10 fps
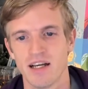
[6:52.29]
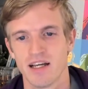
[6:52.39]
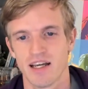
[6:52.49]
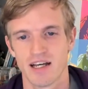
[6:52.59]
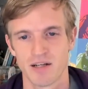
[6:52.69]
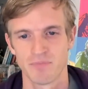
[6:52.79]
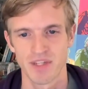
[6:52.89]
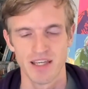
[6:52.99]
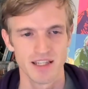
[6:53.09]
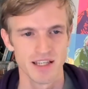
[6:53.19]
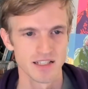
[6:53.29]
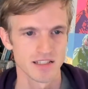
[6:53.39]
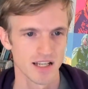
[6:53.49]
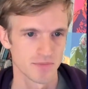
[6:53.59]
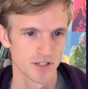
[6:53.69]
Um, it
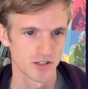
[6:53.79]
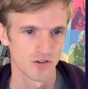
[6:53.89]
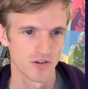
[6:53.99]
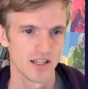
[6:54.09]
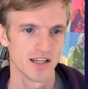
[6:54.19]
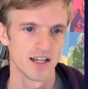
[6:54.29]
is, as mentioned earlier,